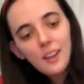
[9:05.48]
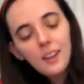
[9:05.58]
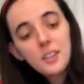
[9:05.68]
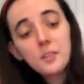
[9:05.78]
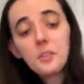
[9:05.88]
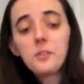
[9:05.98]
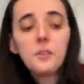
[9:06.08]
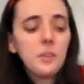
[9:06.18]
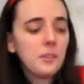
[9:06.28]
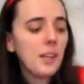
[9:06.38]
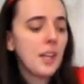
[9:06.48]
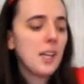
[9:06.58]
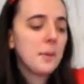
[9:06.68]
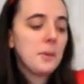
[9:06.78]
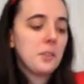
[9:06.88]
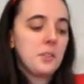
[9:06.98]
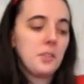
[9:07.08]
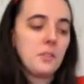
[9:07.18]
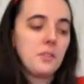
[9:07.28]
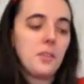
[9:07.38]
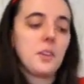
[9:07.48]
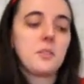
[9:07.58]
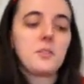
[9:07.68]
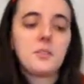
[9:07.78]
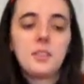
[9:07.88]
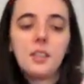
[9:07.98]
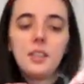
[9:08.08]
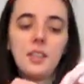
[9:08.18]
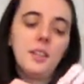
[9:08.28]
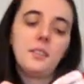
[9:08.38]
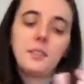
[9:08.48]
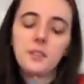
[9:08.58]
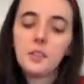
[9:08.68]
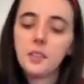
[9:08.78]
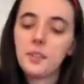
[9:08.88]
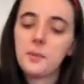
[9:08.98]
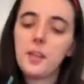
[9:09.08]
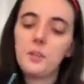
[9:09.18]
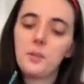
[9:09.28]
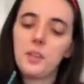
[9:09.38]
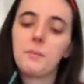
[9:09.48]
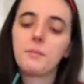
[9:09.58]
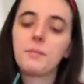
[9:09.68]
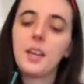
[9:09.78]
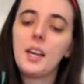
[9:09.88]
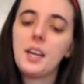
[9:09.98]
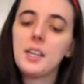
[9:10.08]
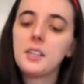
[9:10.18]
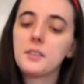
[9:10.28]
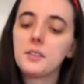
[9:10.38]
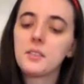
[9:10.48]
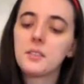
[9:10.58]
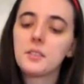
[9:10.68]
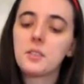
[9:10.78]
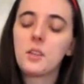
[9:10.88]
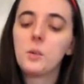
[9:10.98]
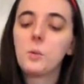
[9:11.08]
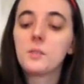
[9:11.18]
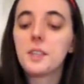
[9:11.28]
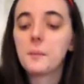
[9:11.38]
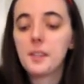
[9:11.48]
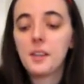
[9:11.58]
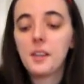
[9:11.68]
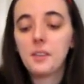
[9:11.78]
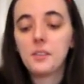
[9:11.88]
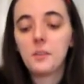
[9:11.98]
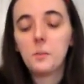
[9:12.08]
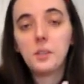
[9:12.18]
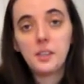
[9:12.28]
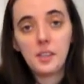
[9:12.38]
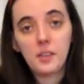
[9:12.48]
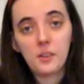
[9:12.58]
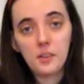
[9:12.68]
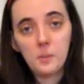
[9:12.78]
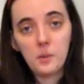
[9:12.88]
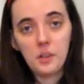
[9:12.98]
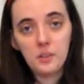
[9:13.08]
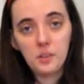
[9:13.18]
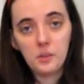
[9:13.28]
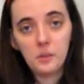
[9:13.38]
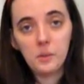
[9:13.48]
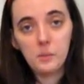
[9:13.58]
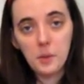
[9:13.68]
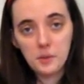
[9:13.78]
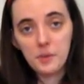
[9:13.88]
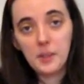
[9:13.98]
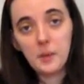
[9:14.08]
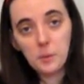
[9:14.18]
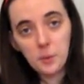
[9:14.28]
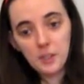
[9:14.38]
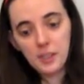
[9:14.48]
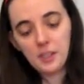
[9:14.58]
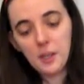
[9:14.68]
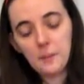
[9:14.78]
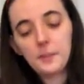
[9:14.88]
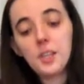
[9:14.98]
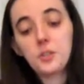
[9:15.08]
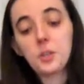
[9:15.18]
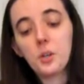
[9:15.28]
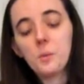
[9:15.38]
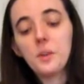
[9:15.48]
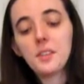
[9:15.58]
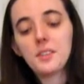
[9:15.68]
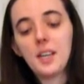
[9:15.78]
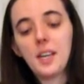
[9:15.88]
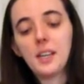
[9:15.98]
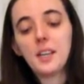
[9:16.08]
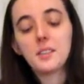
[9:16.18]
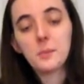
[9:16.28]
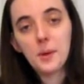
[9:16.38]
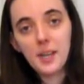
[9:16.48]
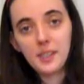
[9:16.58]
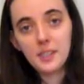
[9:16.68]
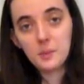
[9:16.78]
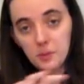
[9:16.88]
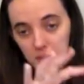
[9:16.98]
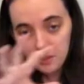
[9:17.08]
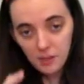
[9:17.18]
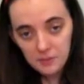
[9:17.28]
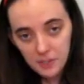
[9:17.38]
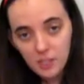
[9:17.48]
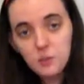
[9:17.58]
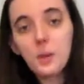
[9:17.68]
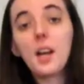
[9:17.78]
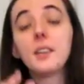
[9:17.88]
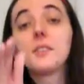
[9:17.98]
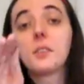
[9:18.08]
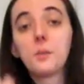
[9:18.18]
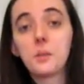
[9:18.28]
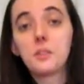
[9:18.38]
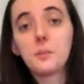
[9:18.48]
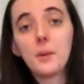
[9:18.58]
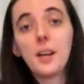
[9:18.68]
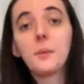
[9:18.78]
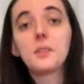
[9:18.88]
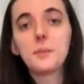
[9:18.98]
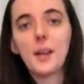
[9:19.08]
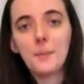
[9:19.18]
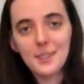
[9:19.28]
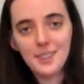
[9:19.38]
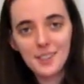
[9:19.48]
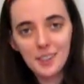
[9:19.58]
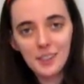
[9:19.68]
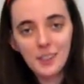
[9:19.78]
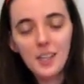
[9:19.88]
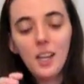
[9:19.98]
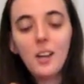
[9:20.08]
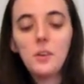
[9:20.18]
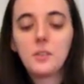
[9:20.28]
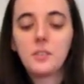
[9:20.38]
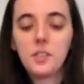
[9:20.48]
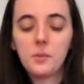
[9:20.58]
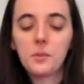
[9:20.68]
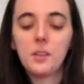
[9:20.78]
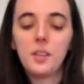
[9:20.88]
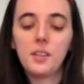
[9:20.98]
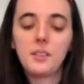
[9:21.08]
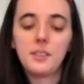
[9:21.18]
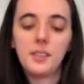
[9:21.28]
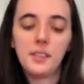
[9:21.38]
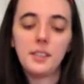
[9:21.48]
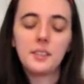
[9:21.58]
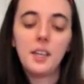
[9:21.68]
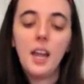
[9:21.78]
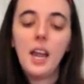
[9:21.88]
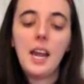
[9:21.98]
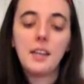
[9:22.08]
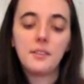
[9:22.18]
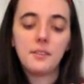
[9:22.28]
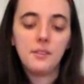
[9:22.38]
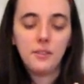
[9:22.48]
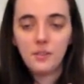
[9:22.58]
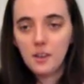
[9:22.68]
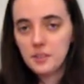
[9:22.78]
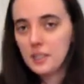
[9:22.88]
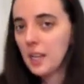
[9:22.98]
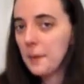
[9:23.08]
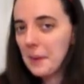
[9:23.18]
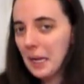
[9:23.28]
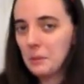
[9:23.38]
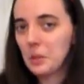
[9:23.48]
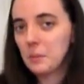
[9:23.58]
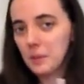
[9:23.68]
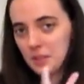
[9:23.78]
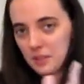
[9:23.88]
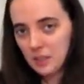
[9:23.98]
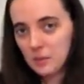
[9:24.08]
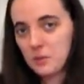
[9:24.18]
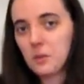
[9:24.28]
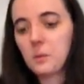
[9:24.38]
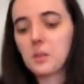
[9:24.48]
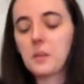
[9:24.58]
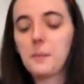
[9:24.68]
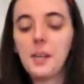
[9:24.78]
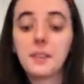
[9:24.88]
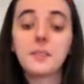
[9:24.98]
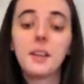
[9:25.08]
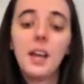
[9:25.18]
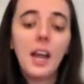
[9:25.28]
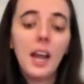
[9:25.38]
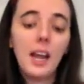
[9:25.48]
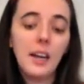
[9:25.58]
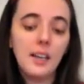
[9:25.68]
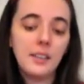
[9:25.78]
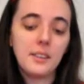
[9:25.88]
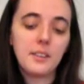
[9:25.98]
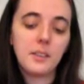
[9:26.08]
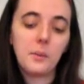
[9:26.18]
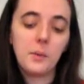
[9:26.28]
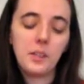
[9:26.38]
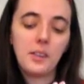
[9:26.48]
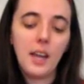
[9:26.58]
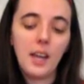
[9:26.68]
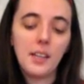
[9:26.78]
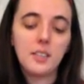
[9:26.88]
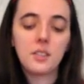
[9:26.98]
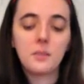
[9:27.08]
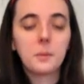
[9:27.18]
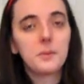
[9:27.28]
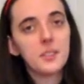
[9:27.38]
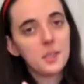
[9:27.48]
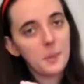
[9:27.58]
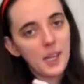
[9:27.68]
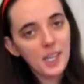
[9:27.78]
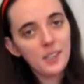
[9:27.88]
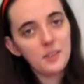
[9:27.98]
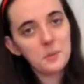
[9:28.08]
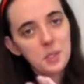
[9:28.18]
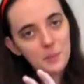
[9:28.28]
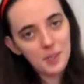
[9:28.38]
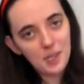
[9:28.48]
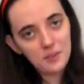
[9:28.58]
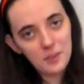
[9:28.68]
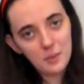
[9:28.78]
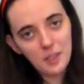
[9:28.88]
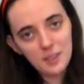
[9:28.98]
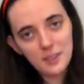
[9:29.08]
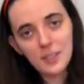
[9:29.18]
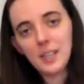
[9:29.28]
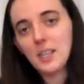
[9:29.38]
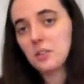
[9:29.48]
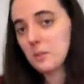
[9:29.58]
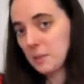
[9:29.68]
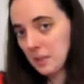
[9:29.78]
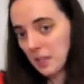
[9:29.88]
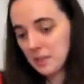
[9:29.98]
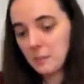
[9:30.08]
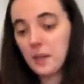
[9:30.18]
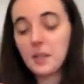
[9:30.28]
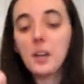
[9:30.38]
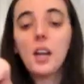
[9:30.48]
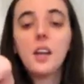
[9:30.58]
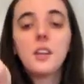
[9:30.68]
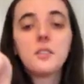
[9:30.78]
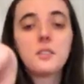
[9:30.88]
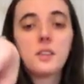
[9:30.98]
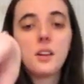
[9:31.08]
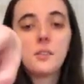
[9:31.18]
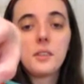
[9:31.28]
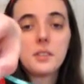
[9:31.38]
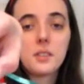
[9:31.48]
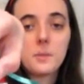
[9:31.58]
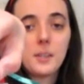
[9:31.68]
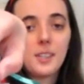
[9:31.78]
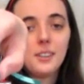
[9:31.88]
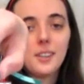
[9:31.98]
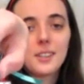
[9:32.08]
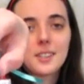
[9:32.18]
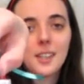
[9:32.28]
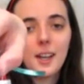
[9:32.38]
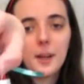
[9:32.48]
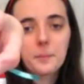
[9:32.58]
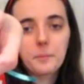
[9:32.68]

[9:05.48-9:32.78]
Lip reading: You can do full name, you could do first, I don't know, you could get creative with it. And so something else, one thing you're going to want to do, very importantly though, is you're going to want to take and spray this. Once everything dries, you're going to want to spray it with some type of sealer or see-through sealant. And frosty type might work, but see-through is going to work the best. And so with that, it just prevents the paint from chipping off as easily and just protects it better. So this is what it looks like.